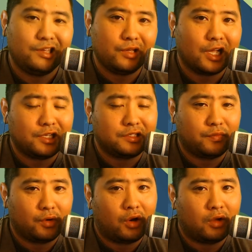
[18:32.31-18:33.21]
you guys
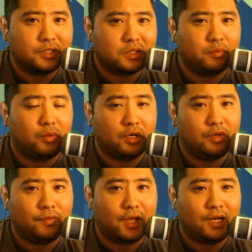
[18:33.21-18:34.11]
for all the support
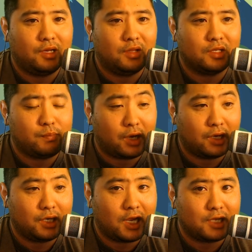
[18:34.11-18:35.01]
you've had in this
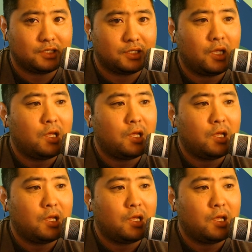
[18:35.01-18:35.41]
podcast.